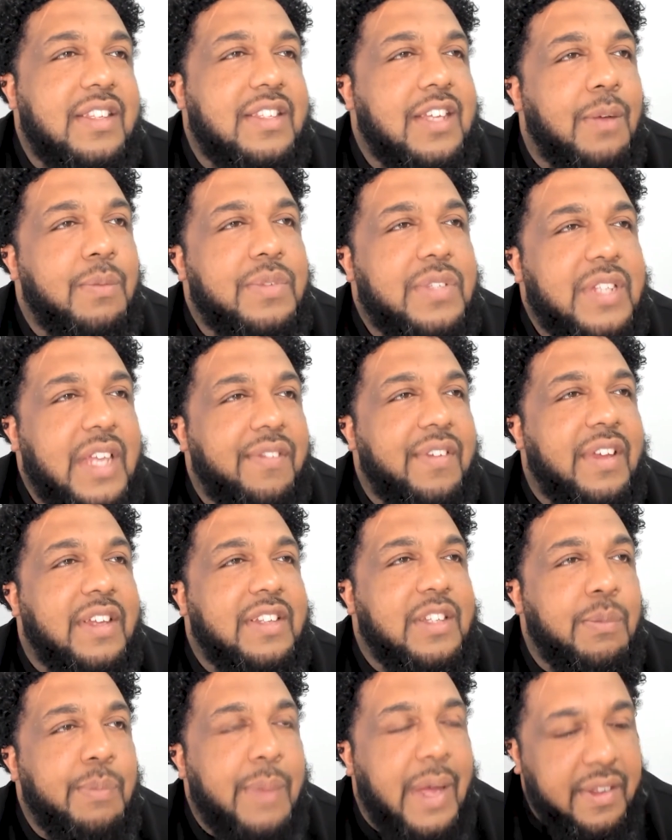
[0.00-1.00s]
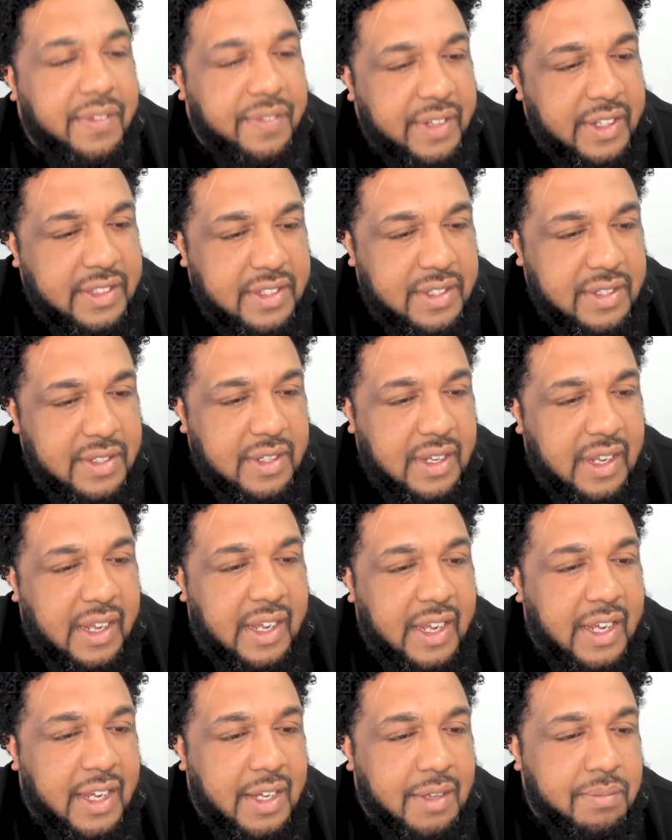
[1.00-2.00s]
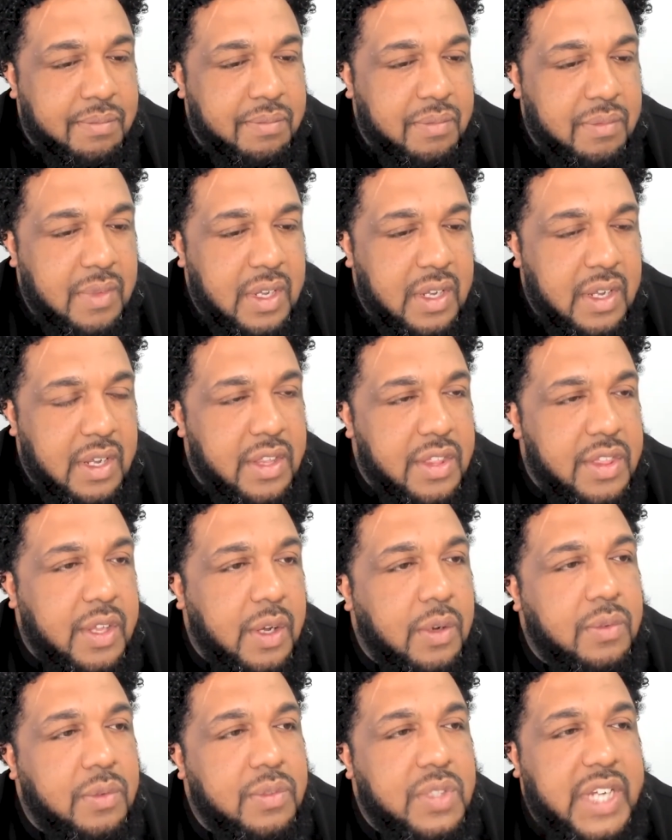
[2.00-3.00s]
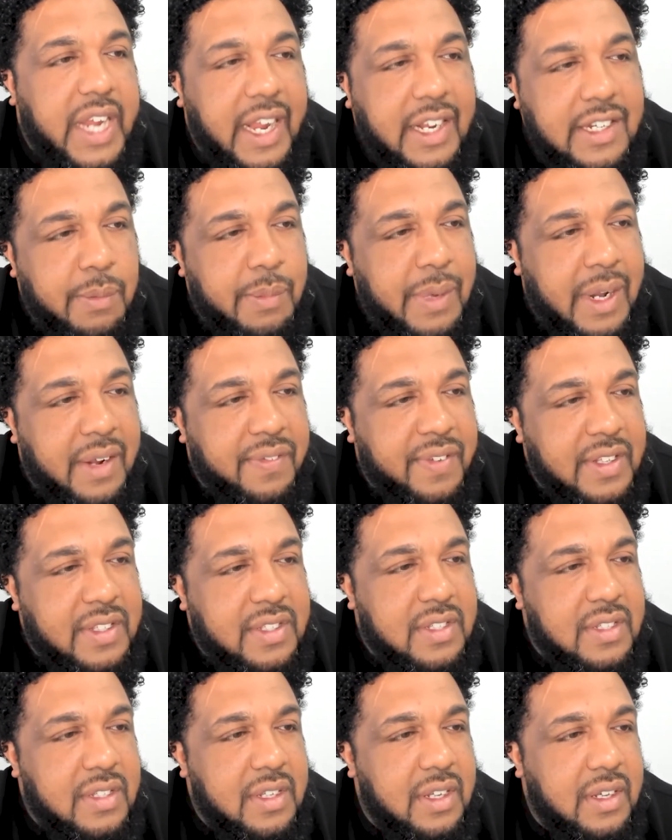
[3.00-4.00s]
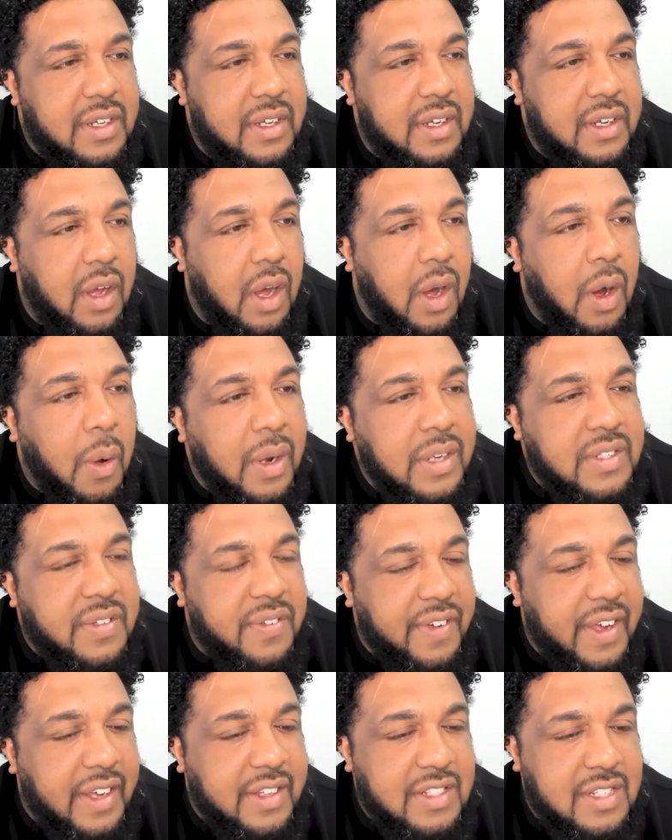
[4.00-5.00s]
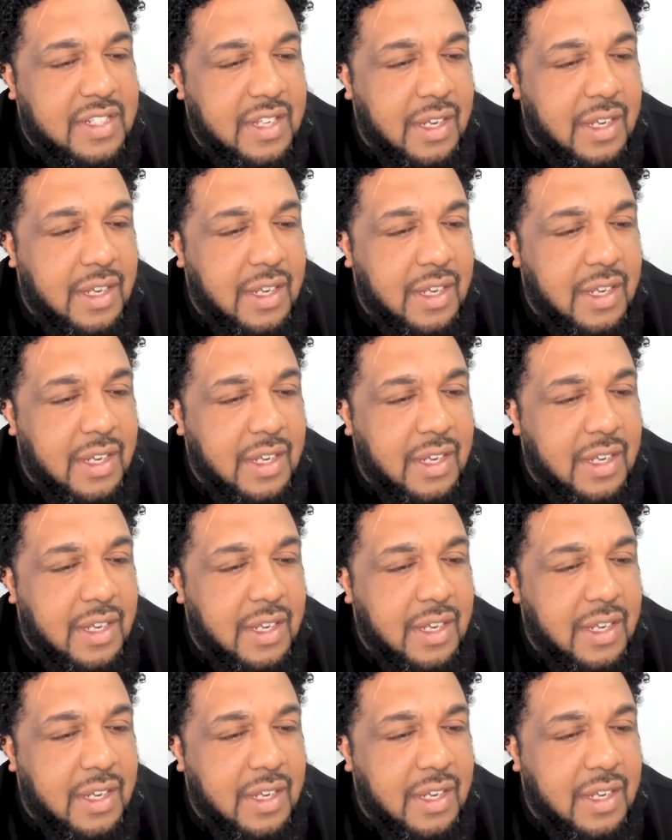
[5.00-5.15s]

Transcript: some savings and benefits, though changing benefits always affects